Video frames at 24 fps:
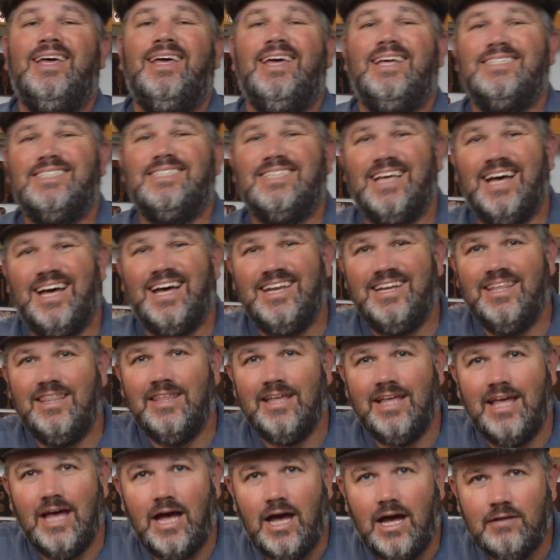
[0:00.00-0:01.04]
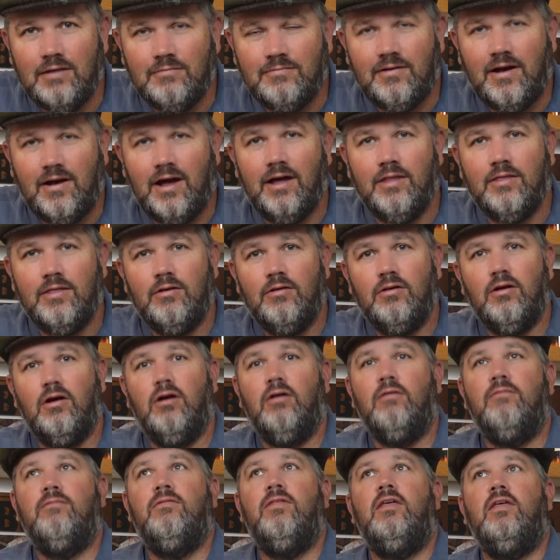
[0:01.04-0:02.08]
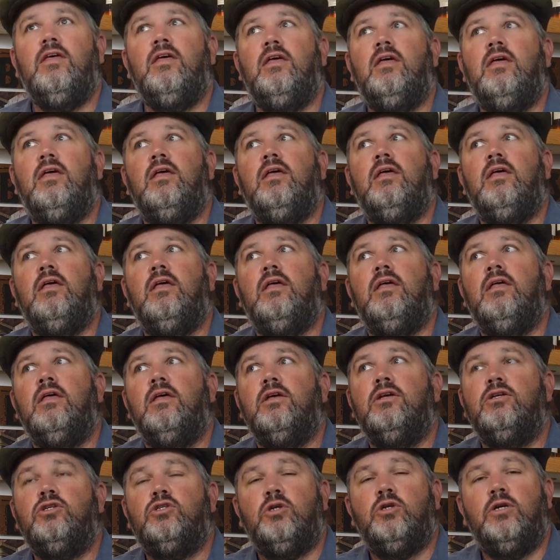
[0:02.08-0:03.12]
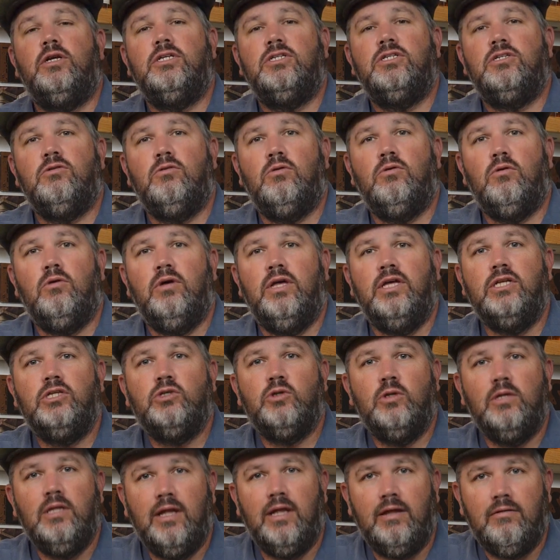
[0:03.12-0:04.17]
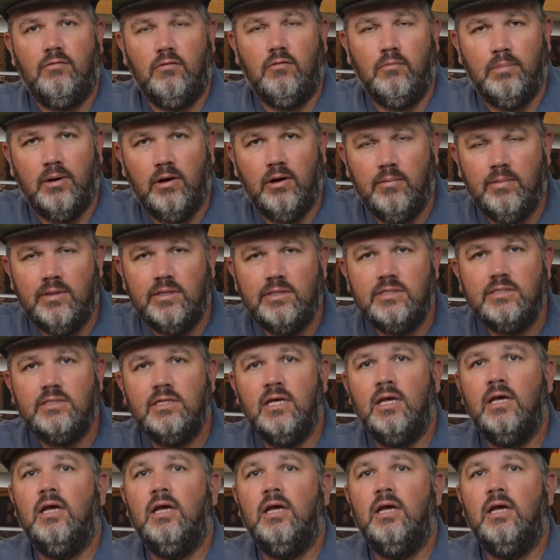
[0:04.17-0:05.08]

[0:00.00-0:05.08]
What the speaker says: It's kind of the godfather of the traditional entry-level bourbons.